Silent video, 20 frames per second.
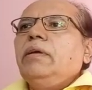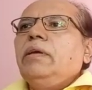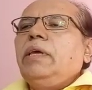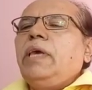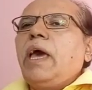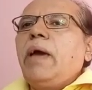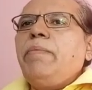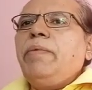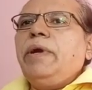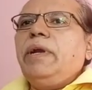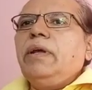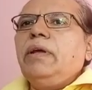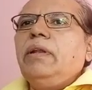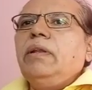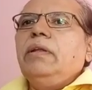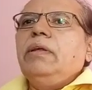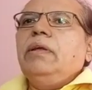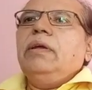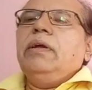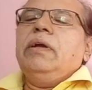
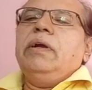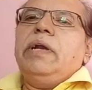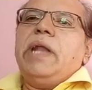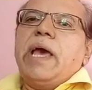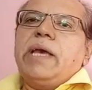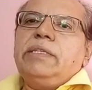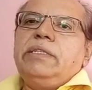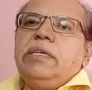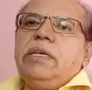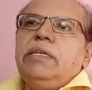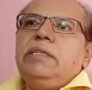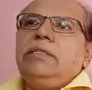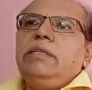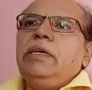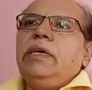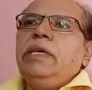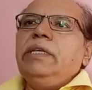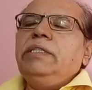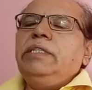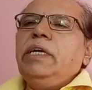capital, taxes,
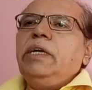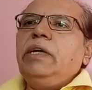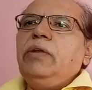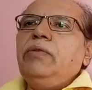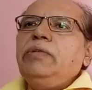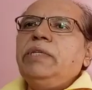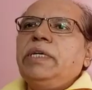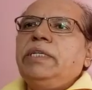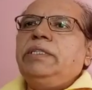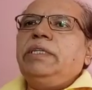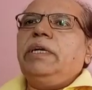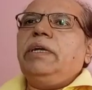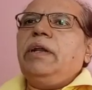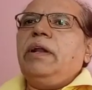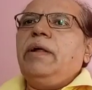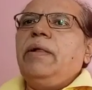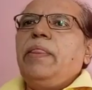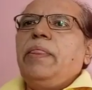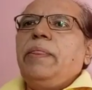incentives, etc.